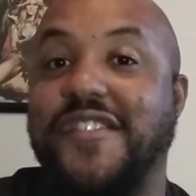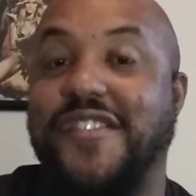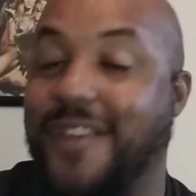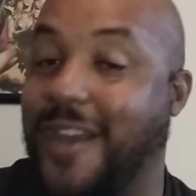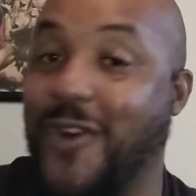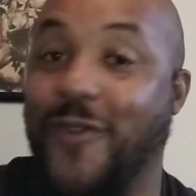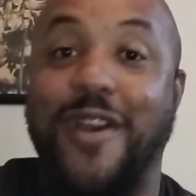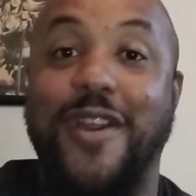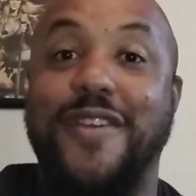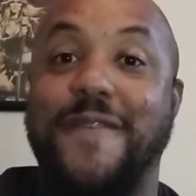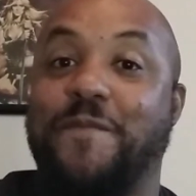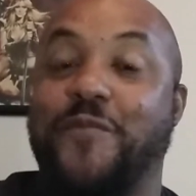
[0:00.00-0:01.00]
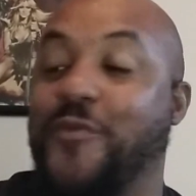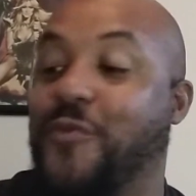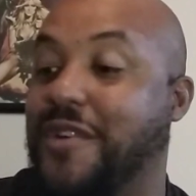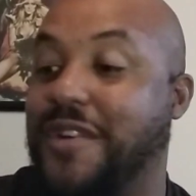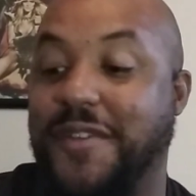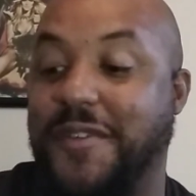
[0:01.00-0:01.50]
Stingray
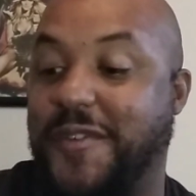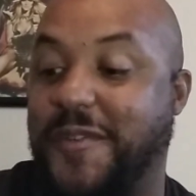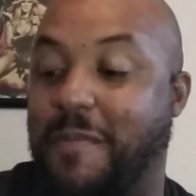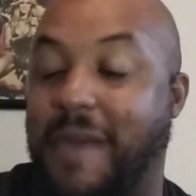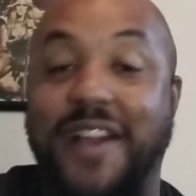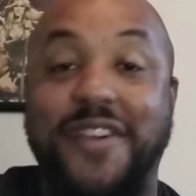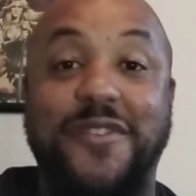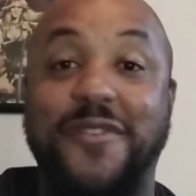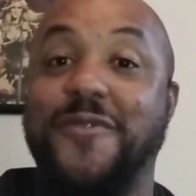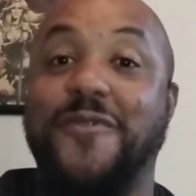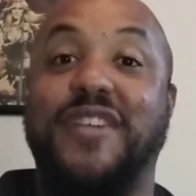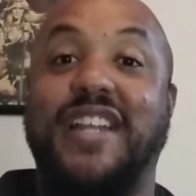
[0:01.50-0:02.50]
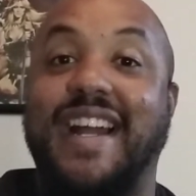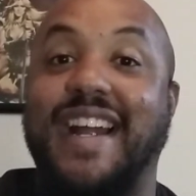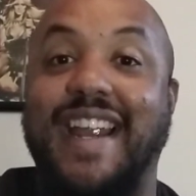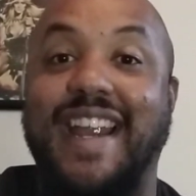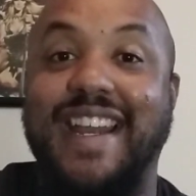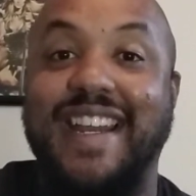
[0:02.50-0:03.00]
was my dude.
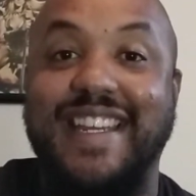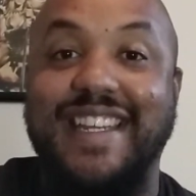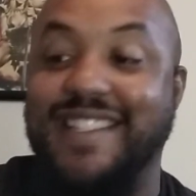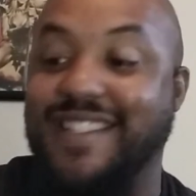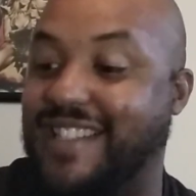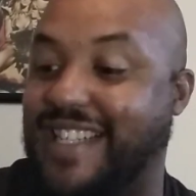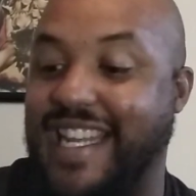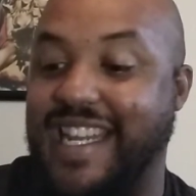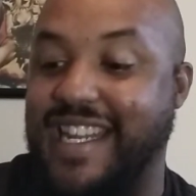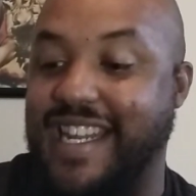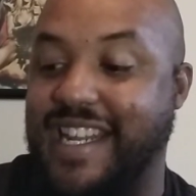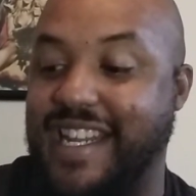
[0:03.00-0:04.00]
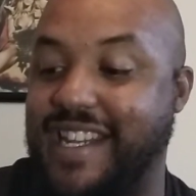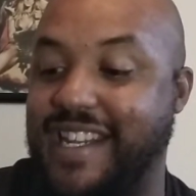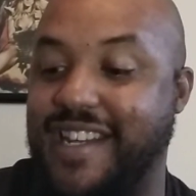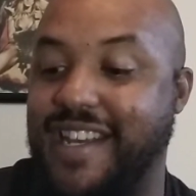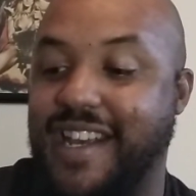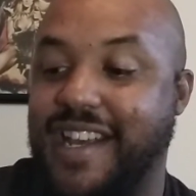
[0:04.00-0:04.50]
Like, look, he
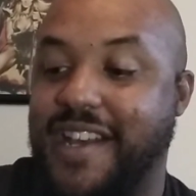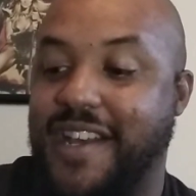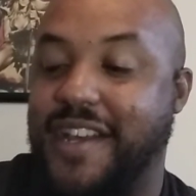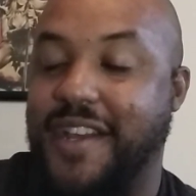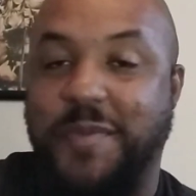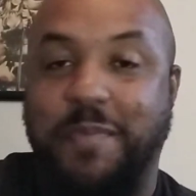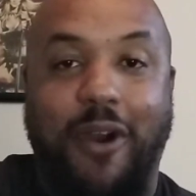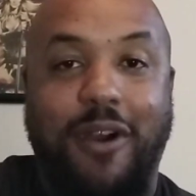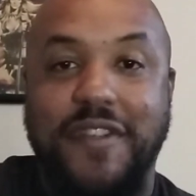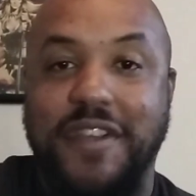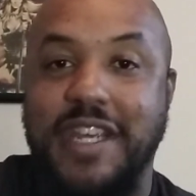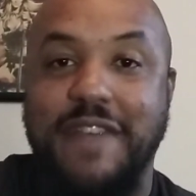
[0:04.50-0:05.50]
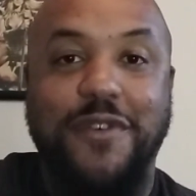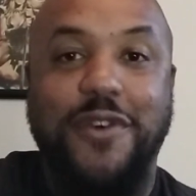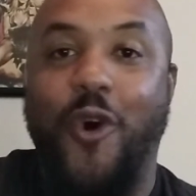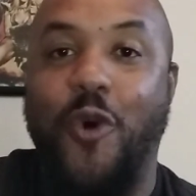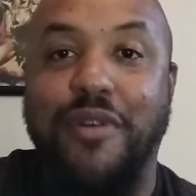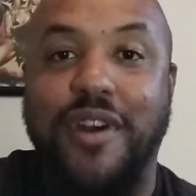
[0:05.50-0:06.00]
he is part of the evil
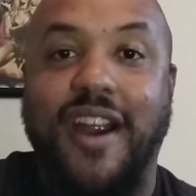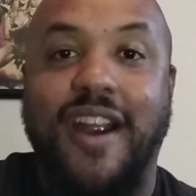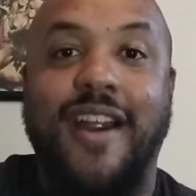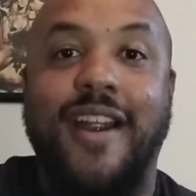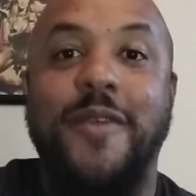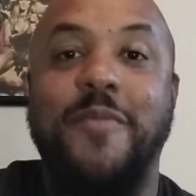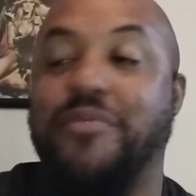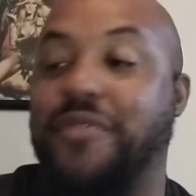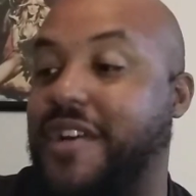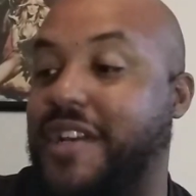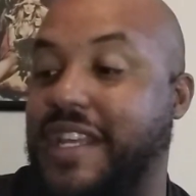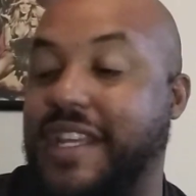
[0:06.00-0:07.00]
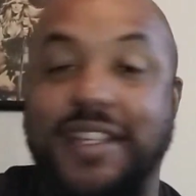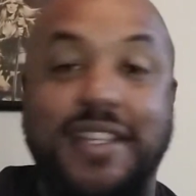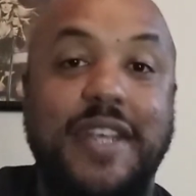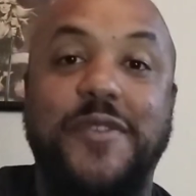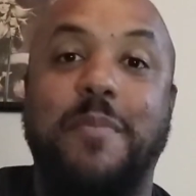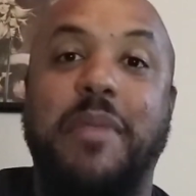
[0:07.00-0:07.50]
Cobra Kai, but he,
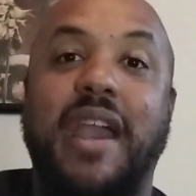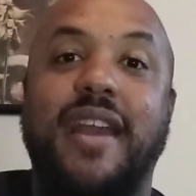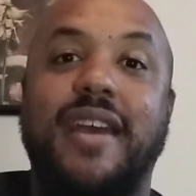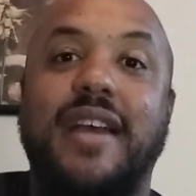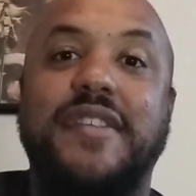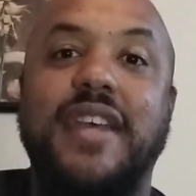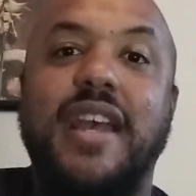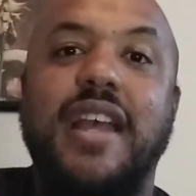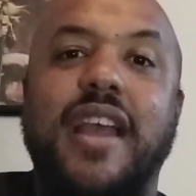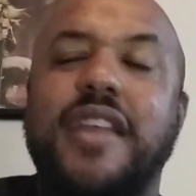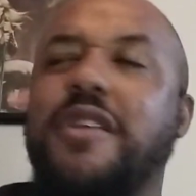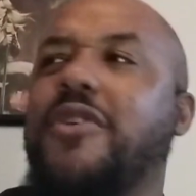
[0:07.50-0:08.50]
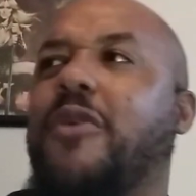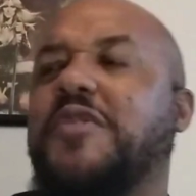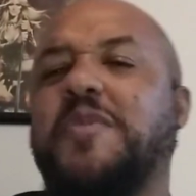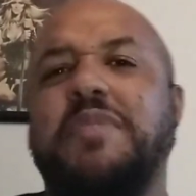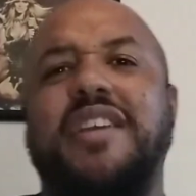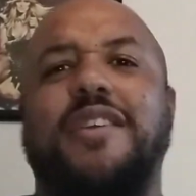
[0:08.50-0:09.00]
he's a badass. And you know,
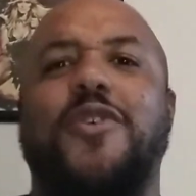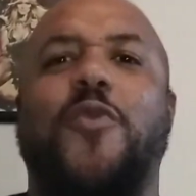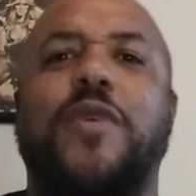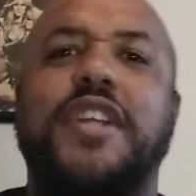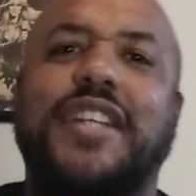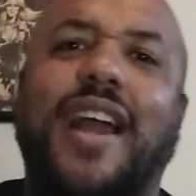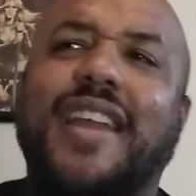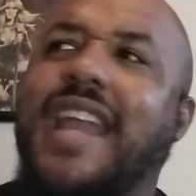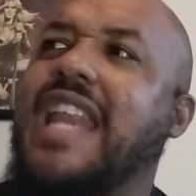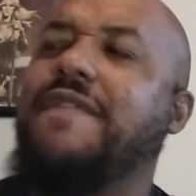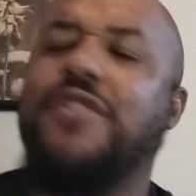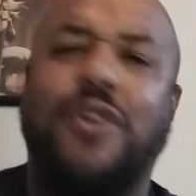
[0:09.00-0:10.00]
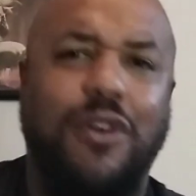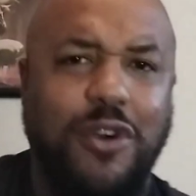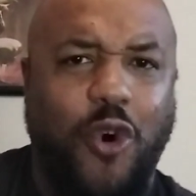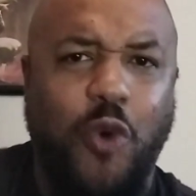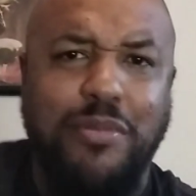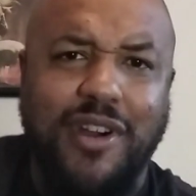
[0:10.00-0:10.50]
speaking of which, I can't even
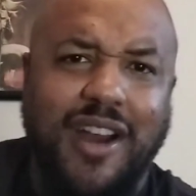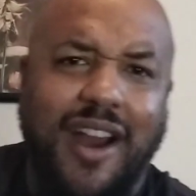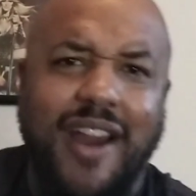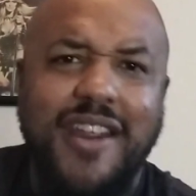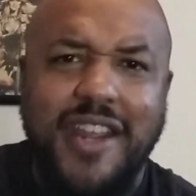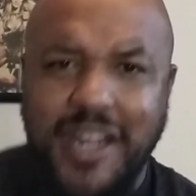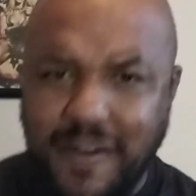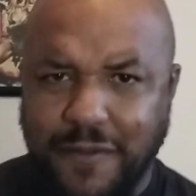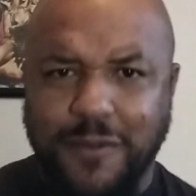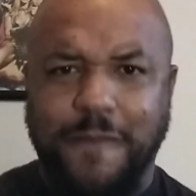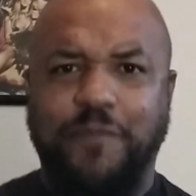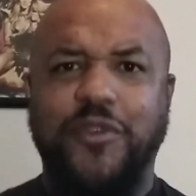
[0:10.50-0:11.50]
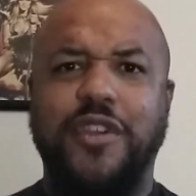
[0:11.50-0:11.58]
call Cobra Kai evil.